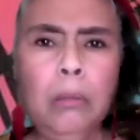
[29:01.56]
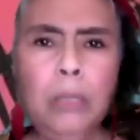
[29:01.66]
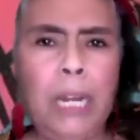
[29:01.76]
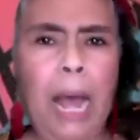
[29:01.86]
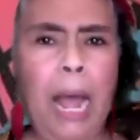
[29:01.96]

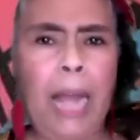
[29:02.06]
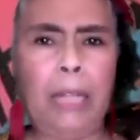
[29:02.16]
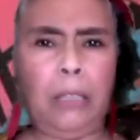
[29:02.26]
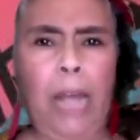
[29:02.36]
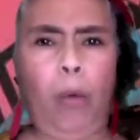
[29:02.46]
then I
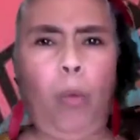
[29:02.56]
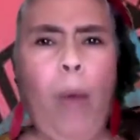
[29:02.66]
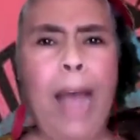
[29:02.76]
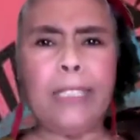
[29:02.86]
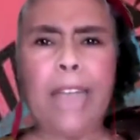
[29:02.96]
ain't that
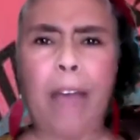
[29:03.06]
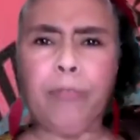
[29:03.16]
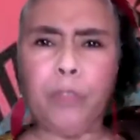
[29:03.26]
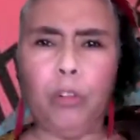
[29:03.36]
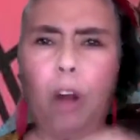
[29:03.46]
wise
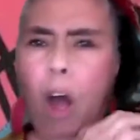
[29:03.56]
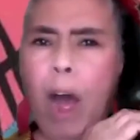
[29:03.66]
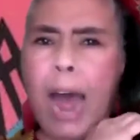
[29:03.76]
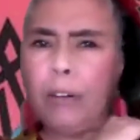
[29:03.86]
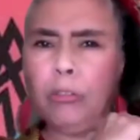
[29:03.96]
after all.
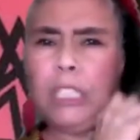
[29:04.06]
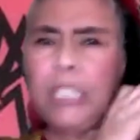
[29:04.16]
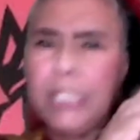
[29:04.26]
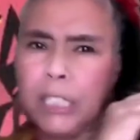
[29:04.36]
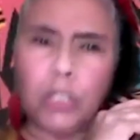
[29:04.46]
I don't
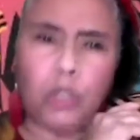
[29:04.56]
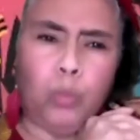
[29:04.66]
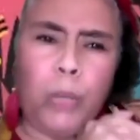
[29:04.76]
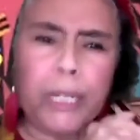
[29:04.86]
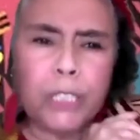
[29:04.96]
need this
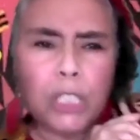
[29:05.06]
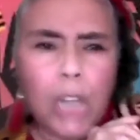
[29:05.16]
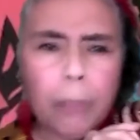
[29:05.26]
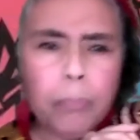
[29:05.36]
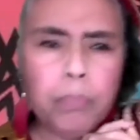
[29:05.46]
wisdom.
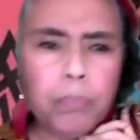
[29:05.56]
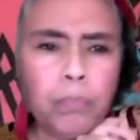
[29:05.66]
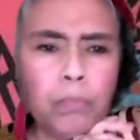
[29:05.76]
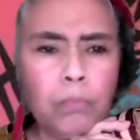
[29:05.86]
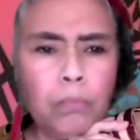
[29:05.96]

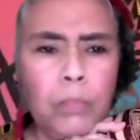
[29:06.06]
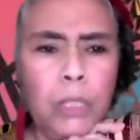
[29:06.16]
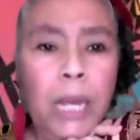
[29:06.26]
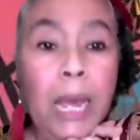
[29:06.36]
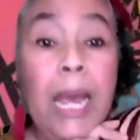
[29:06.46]

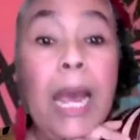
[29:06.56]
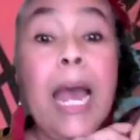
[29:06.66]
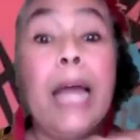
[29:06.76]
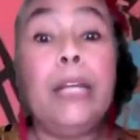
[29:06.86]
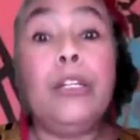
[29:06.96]

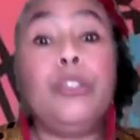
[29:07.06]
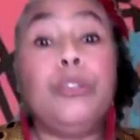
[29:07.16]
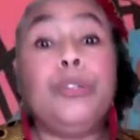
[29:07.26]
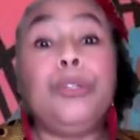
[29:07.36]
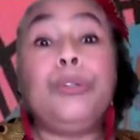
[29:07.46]
And
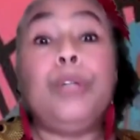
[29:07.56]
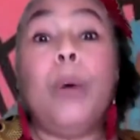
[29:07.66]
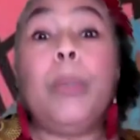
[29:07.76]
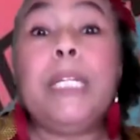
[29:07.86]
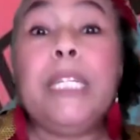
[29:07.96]
do you know
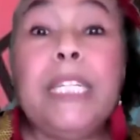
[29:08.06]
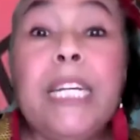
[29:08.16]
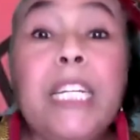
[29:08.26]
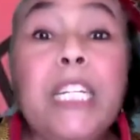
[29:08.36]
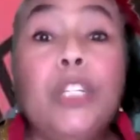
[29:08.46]
what he
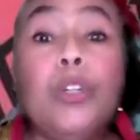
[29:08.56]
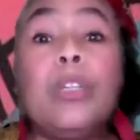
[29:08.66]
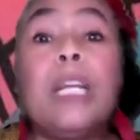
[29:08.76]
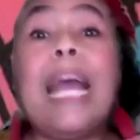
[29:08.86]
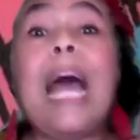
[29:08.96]
did? He
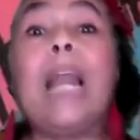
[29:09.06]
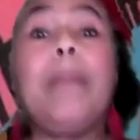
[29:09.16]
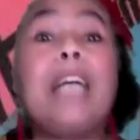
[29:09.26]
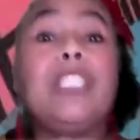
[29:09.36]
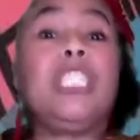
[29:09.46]
took the
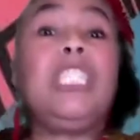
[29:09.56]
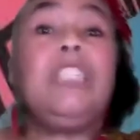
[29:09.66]
calabash and he